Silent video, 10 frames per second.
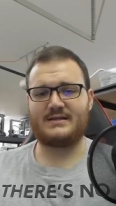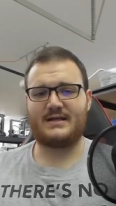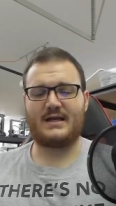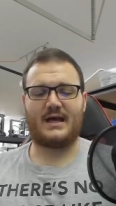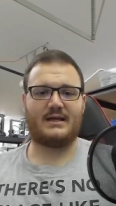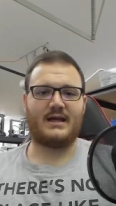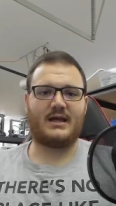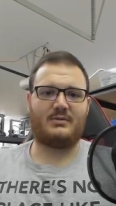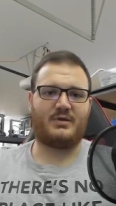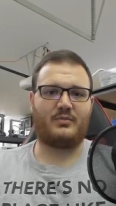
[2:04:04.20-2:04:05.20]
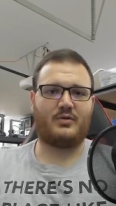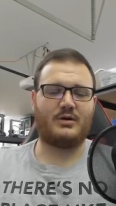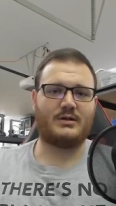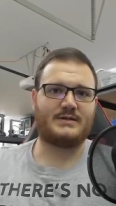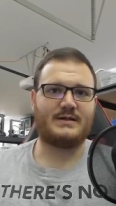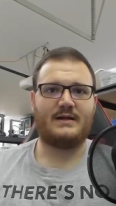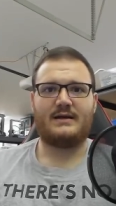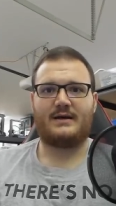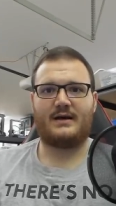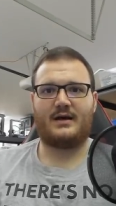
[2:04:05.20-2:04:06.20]
I like 8-bit boards.
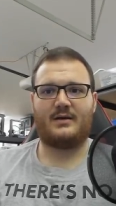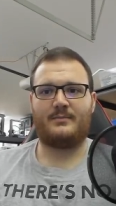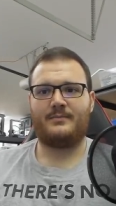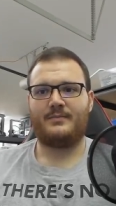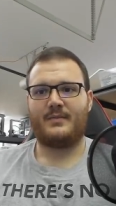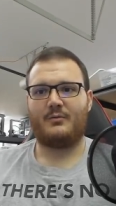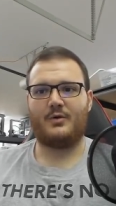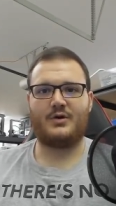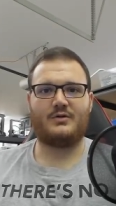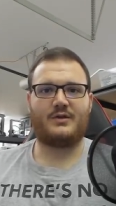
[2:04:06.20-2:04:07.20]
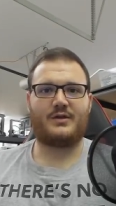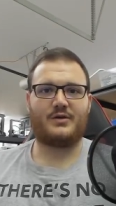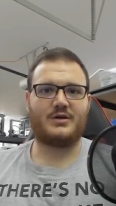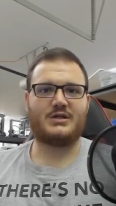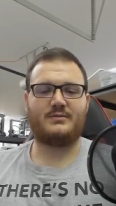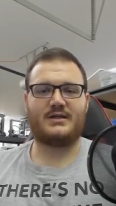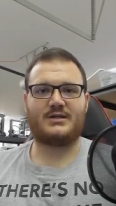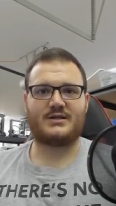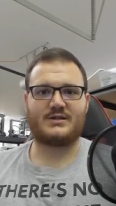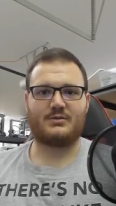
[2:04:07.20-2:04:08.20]
We're doing 32-bit
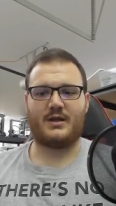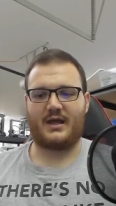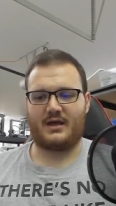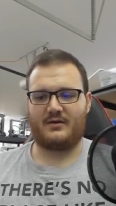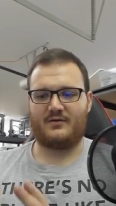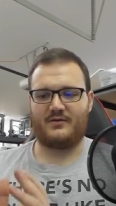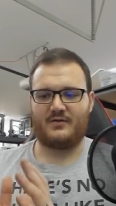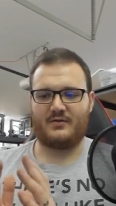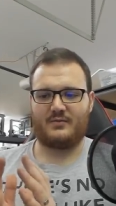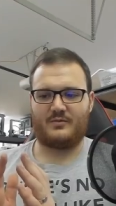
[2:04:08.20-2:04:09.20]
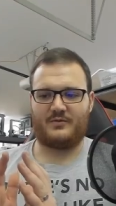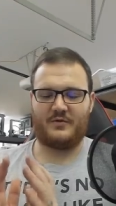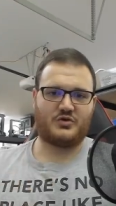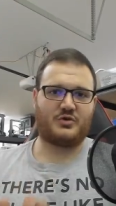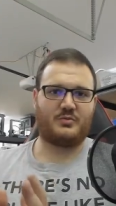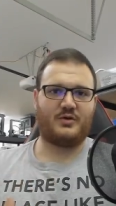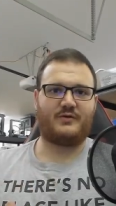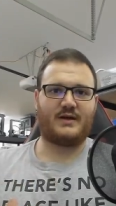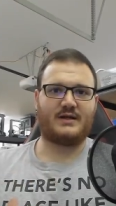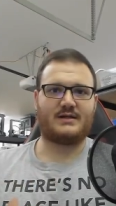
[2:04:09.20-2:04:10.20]
just so we have
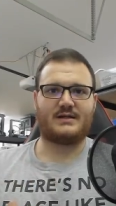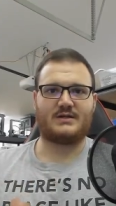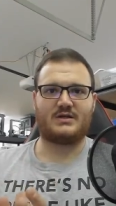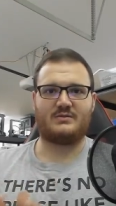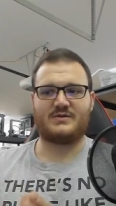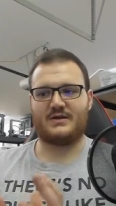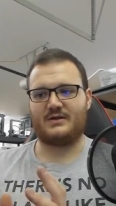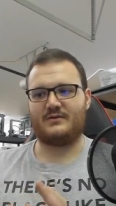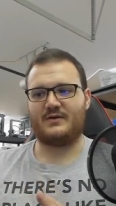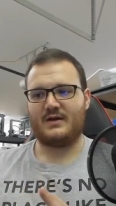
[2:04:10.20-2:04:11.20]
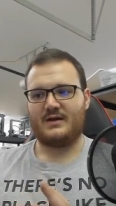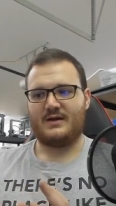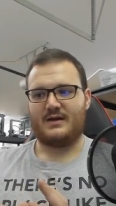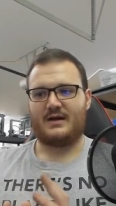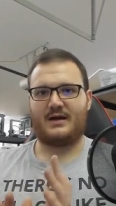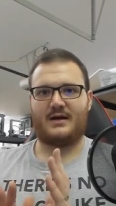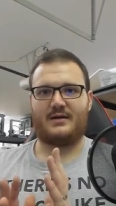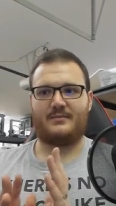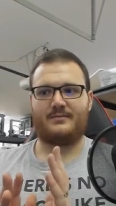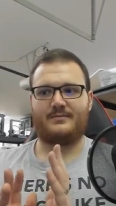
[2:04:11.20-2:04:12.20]
future-proofing in terms of,
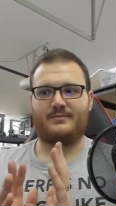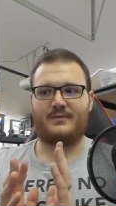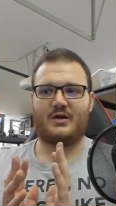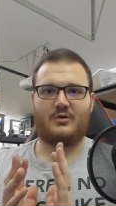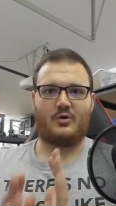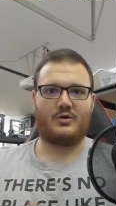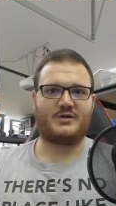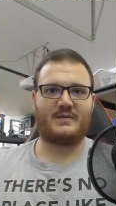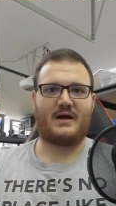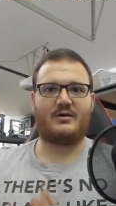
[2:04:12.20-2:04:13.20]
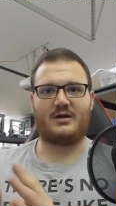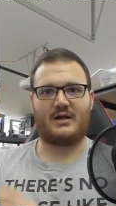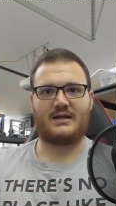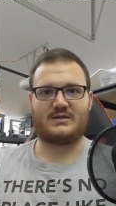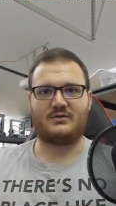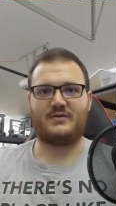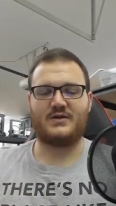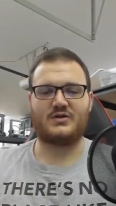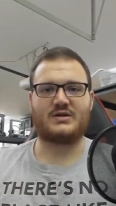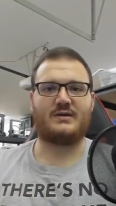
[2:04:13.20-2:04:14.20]
horsepower, and as new
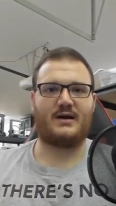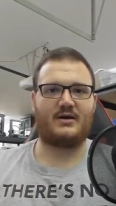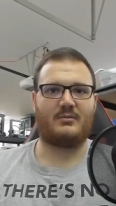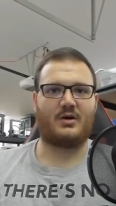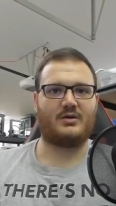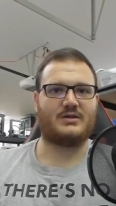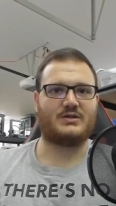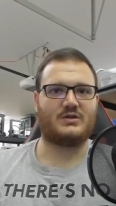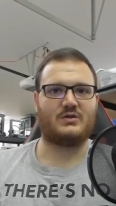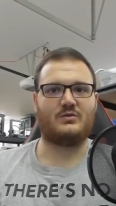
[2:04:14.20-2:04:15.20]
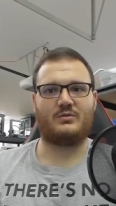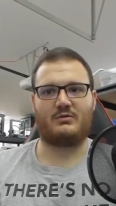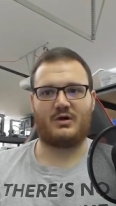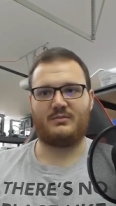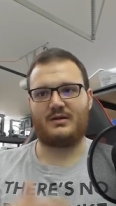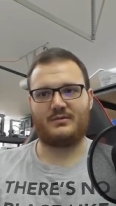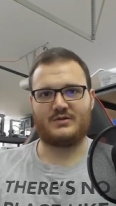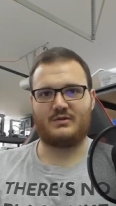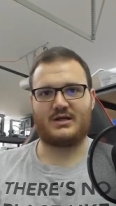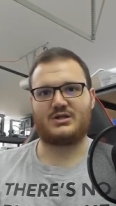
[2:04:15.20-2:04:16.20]
features come out on Marlin 2, we want to be able
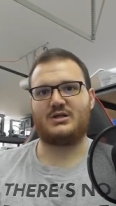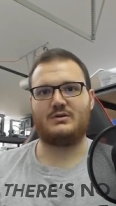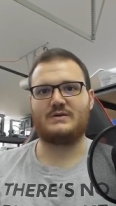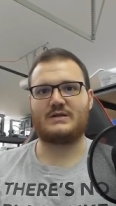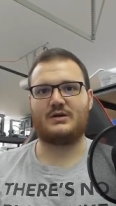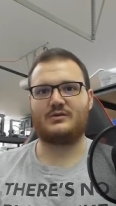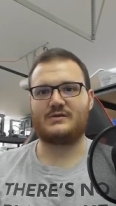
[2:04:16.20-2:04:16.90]
to actually use those.